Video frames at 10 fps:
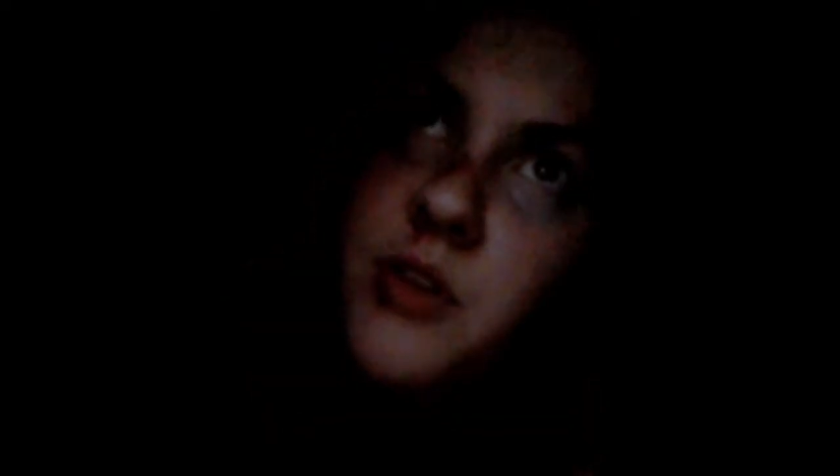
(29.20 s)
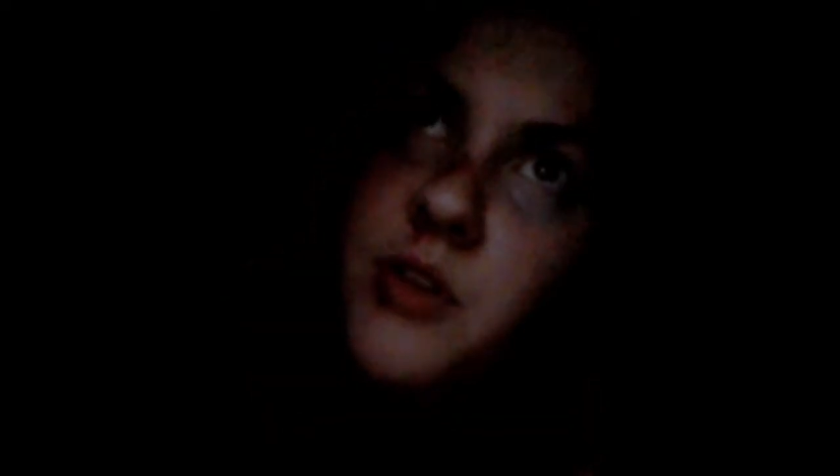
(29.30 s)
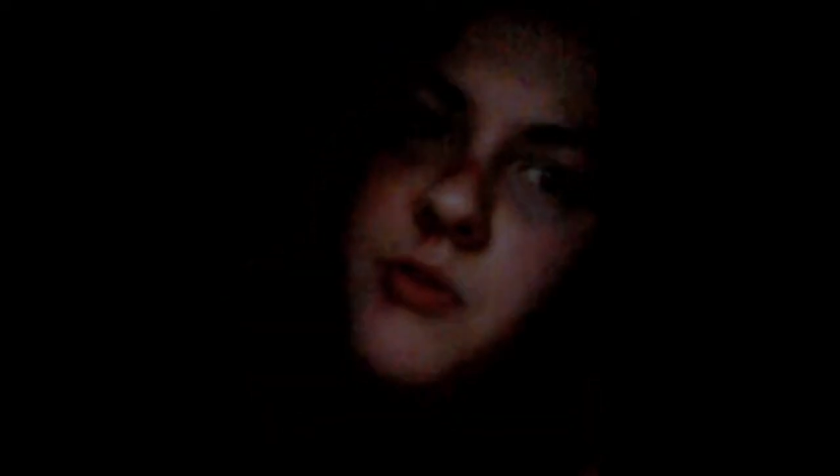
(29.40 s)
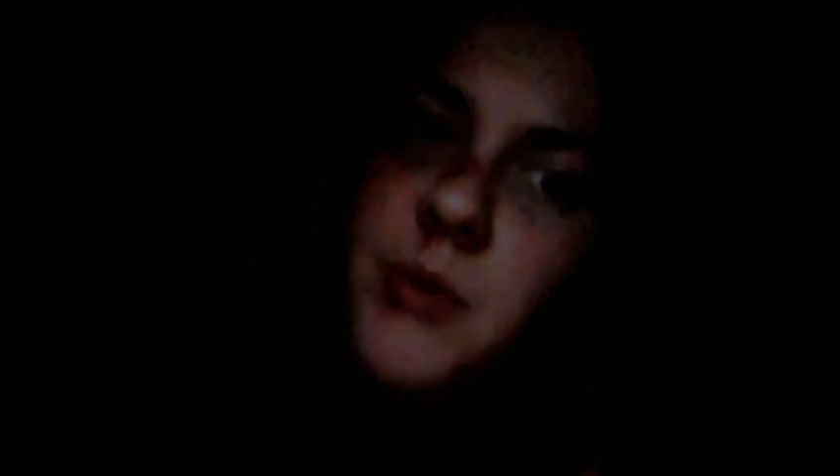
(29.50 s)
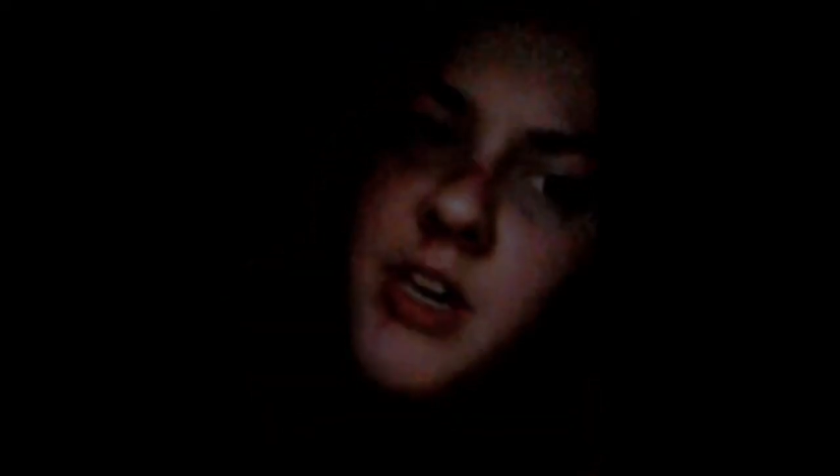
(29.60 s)
you for
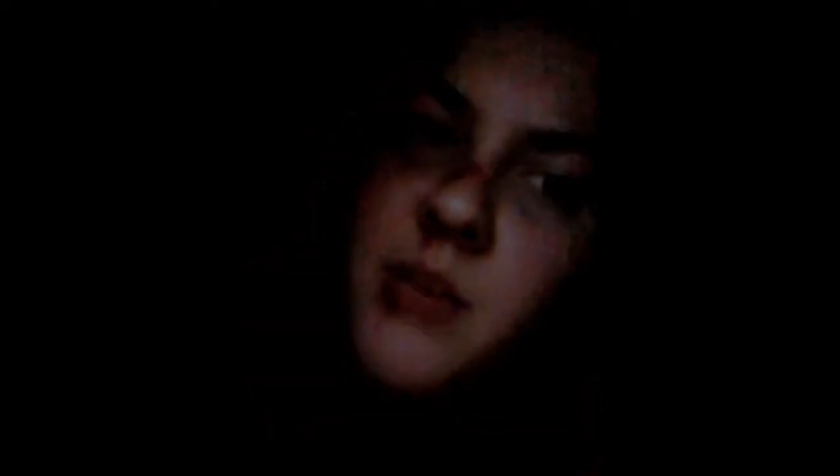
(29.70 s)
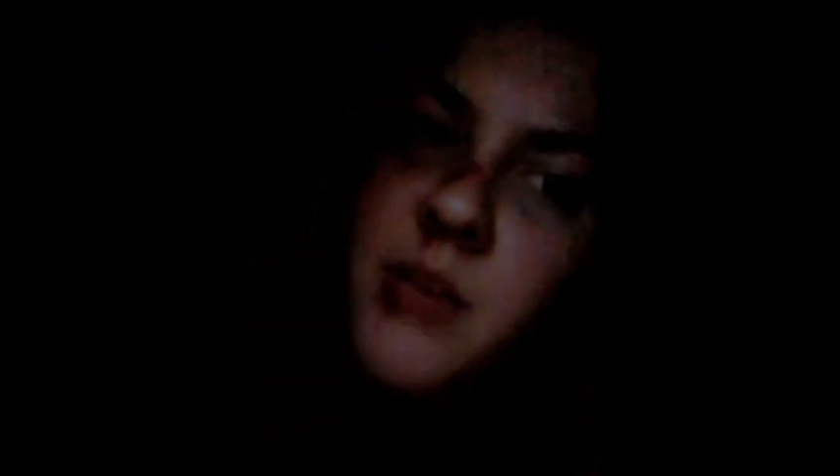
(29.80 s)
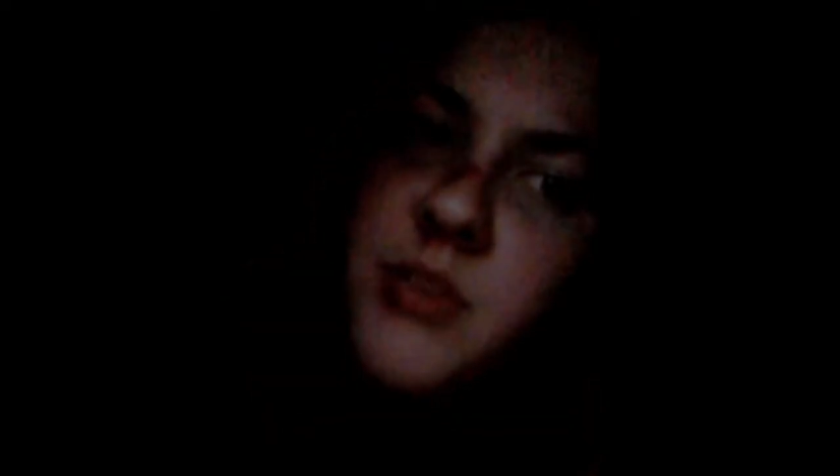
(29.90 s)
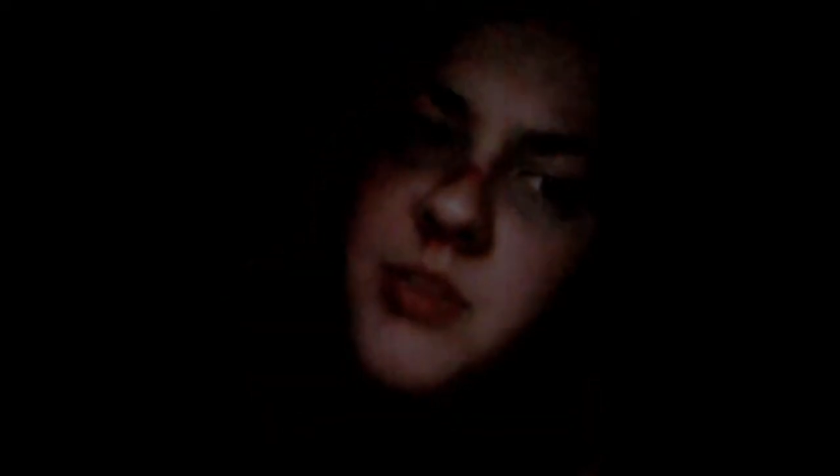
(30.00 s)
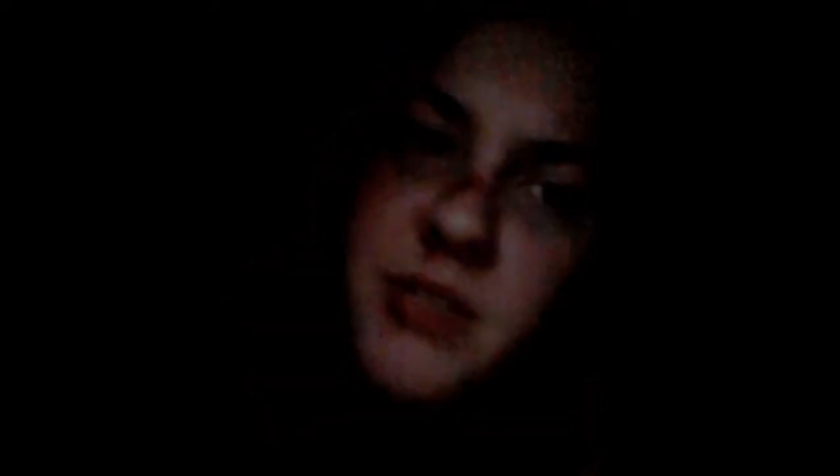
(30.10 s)
being able
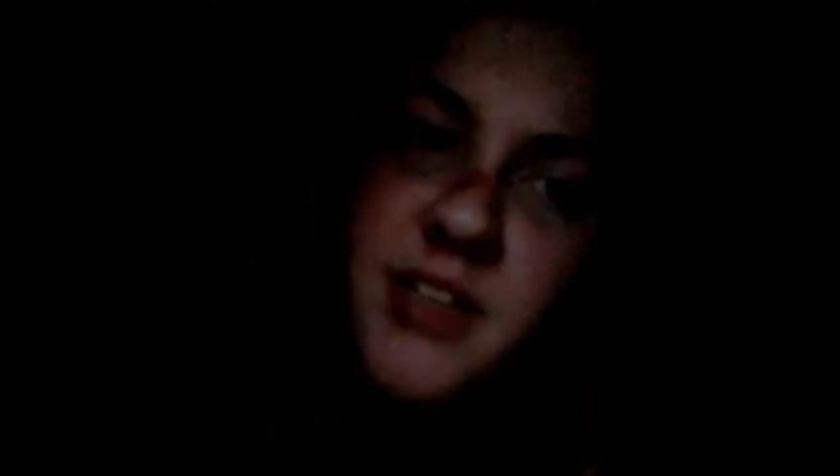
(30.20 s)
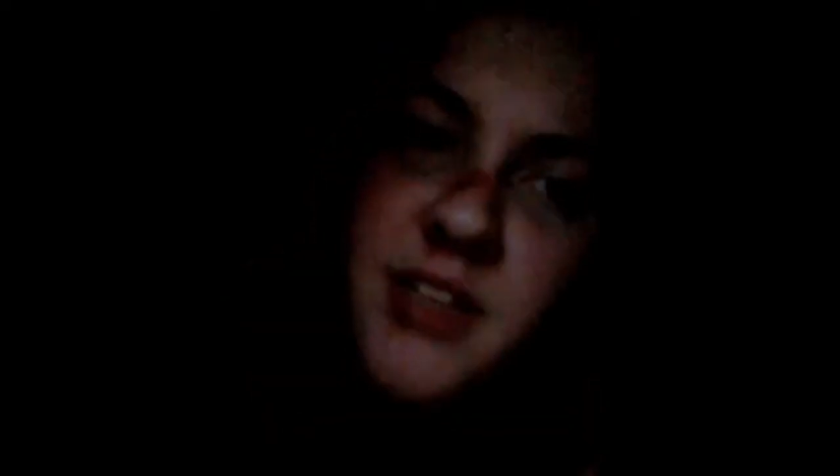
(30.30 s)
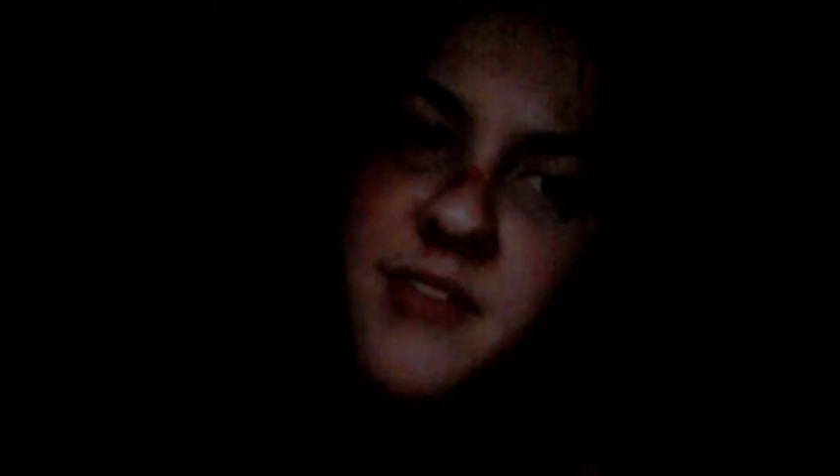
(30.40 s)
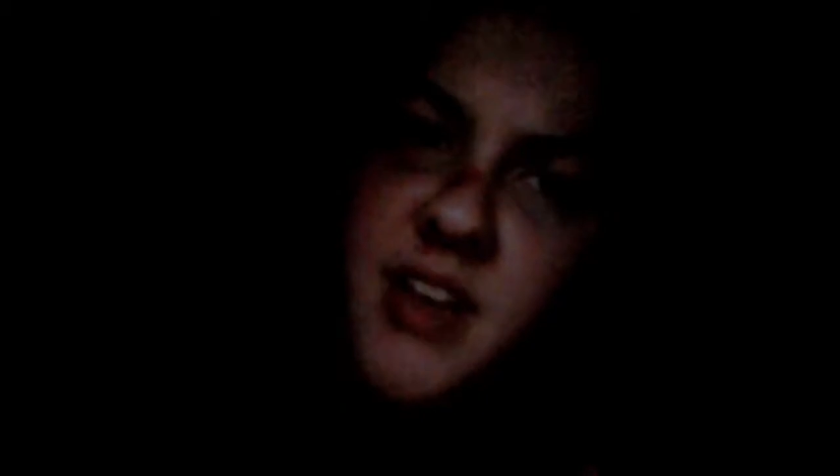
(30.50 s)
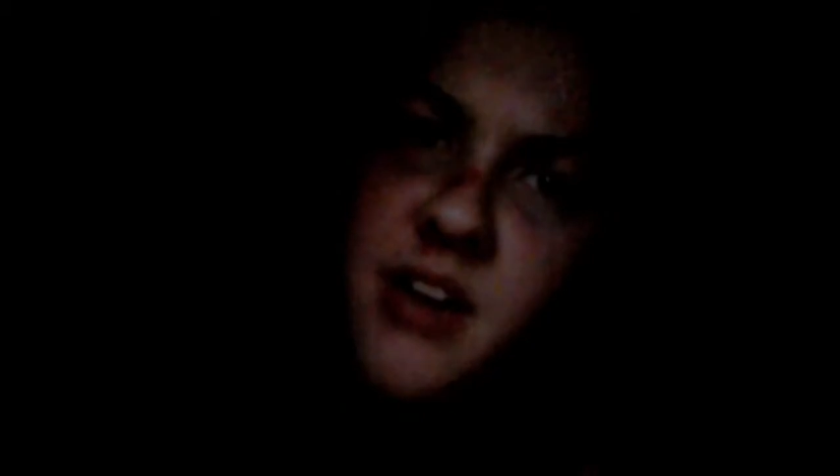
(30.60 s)
to believe
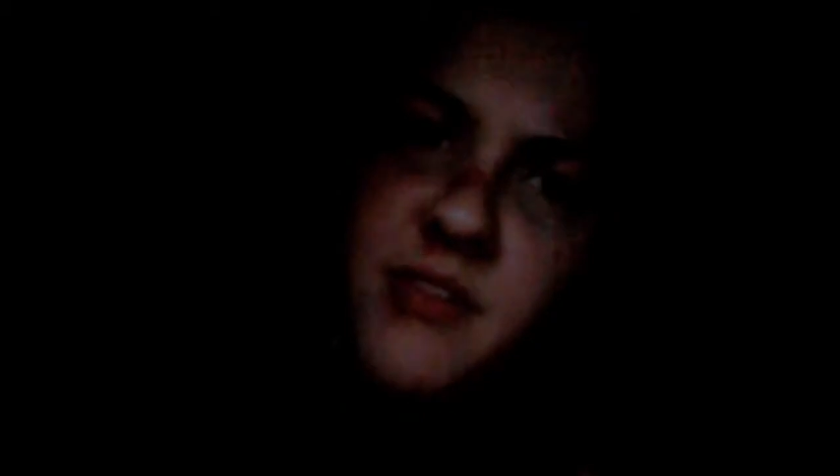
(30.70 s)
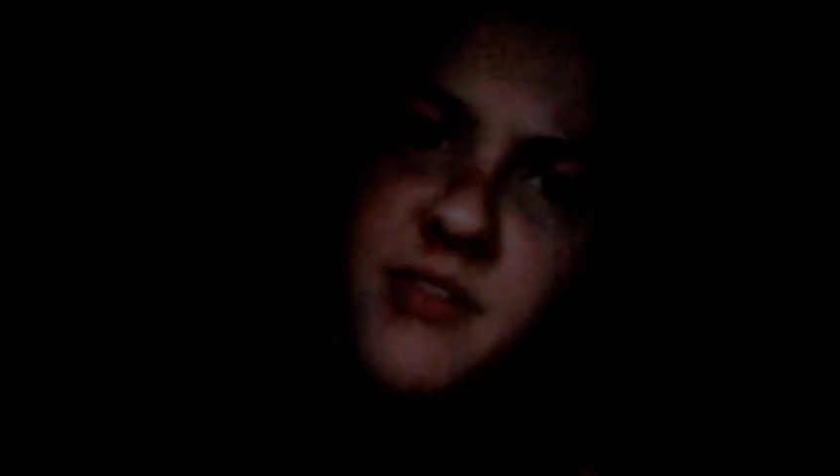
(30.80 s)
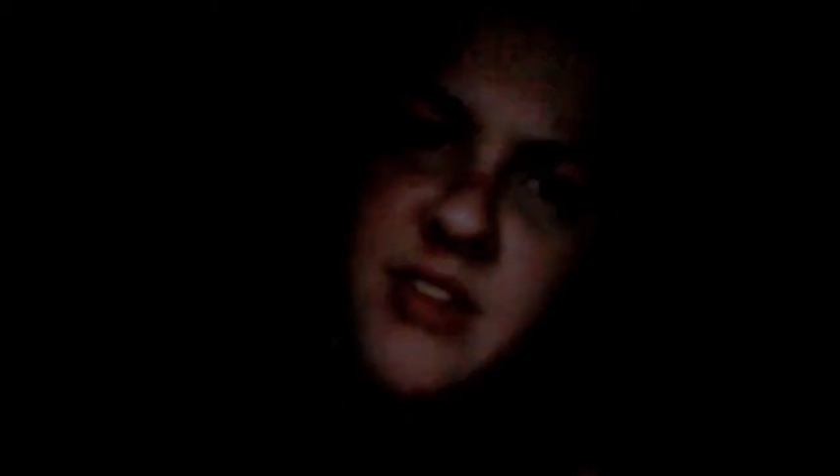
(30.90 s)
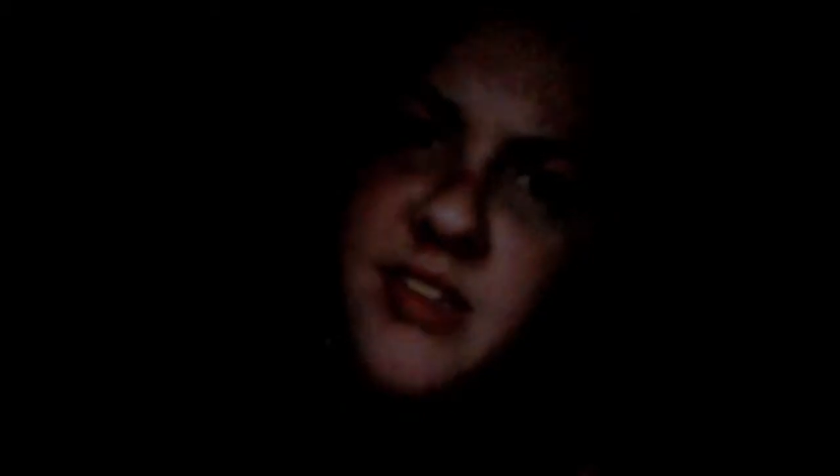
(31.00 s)
that none of this